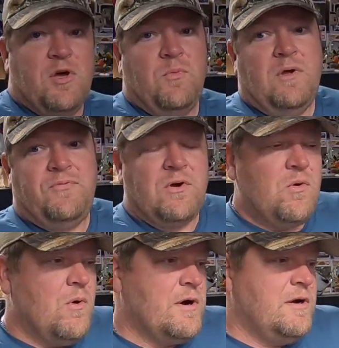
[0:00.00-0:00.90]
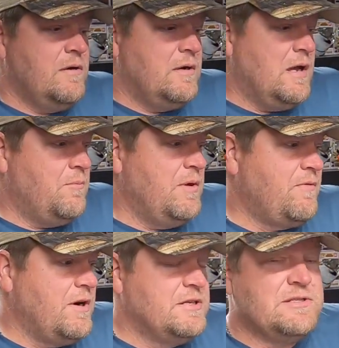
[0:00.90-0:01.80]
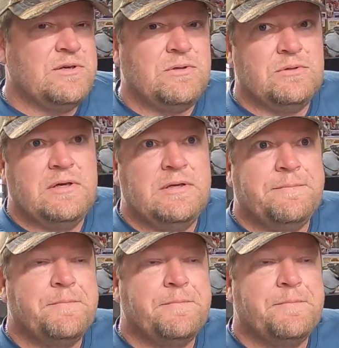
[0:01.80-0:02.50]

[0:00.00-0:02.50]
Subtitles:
Goodwill for $0.25. We've already sold,